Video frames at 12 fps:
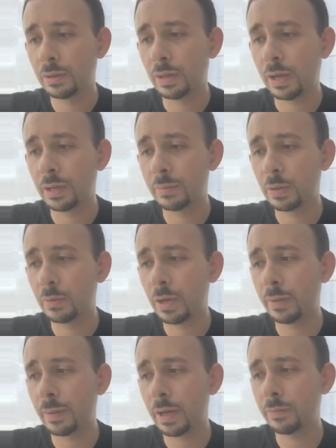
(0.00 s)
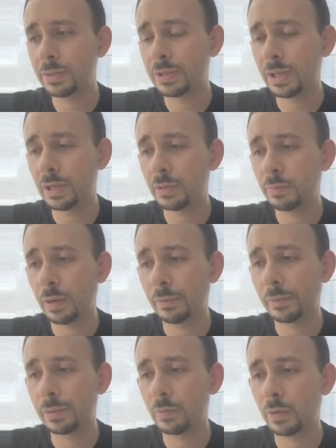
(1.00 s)
IWM, I would say you
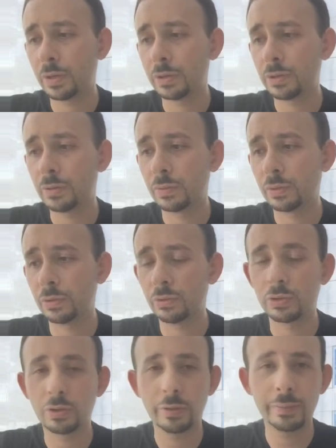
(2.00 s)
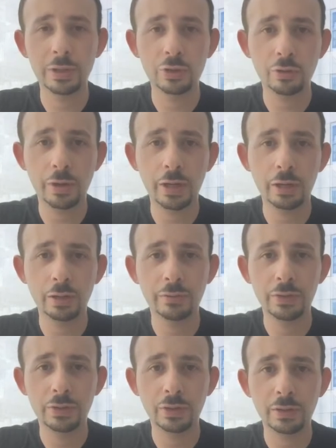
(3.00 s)
probably want to do a little trim and trail
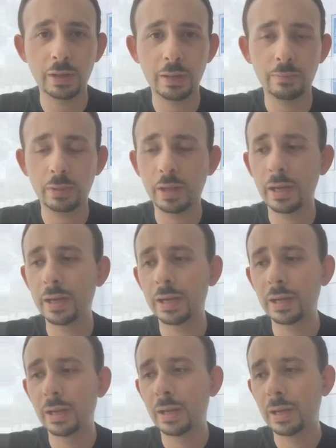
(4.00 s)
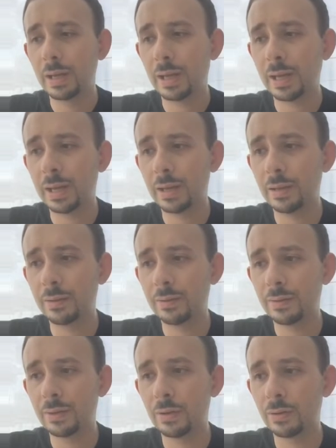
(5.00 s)
if you took that play, and
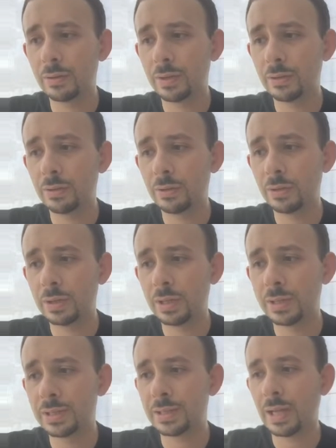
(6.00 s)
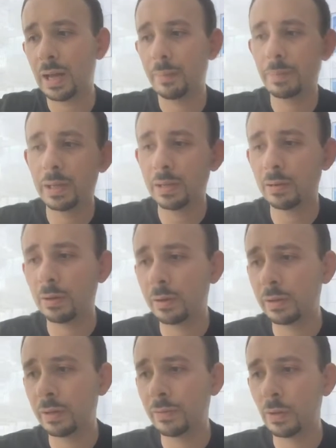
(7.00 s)
the stop here,
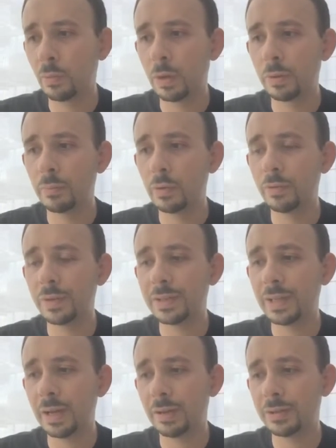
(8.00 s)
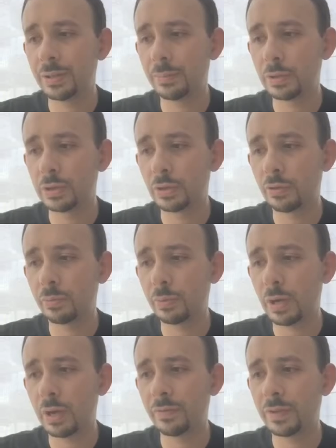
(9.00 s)
if you want to move it down to preserve
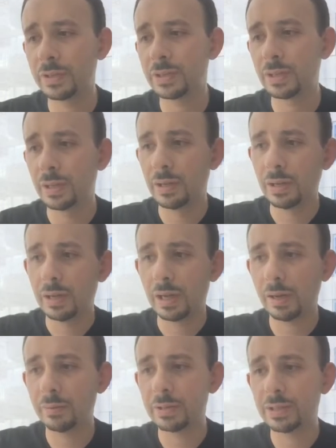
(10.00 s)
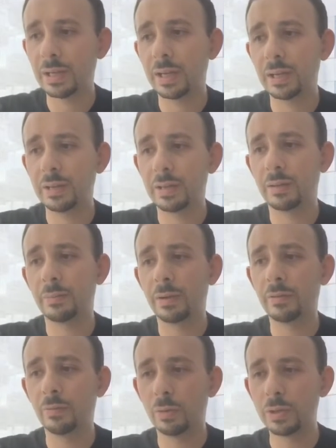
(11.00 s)
profits, I would say anything
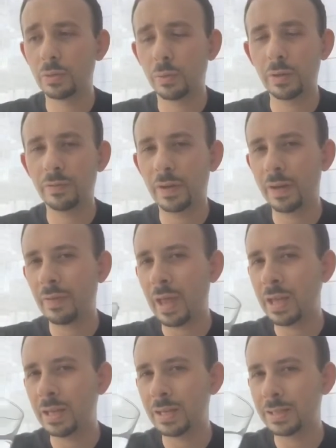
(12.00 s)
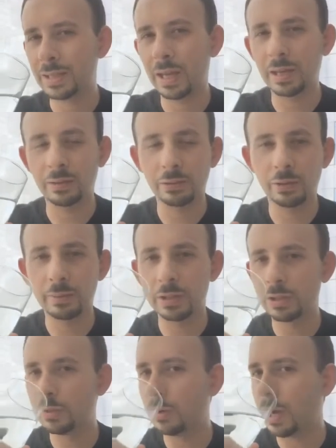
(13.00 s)
above 125.80 is getting a little
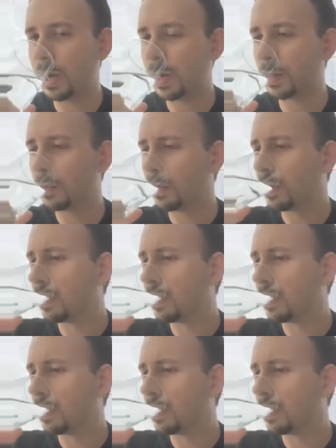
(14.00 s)
bit too high